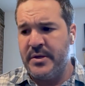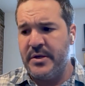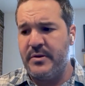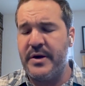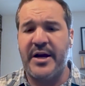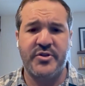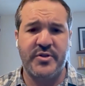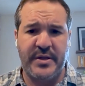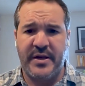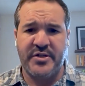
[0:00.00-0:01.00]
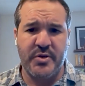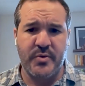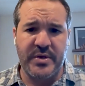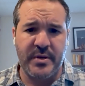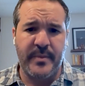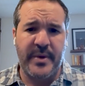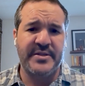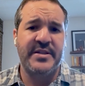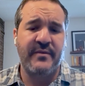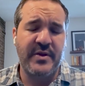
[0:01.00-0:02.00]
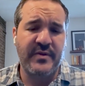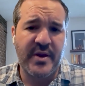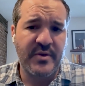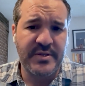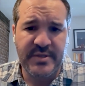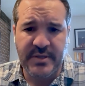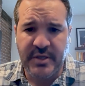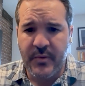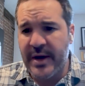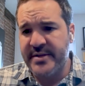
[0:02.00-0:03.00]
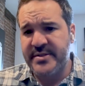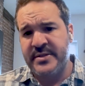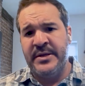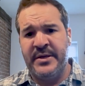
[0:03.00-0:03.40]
internationally, last year we did about 70 veterans in the US.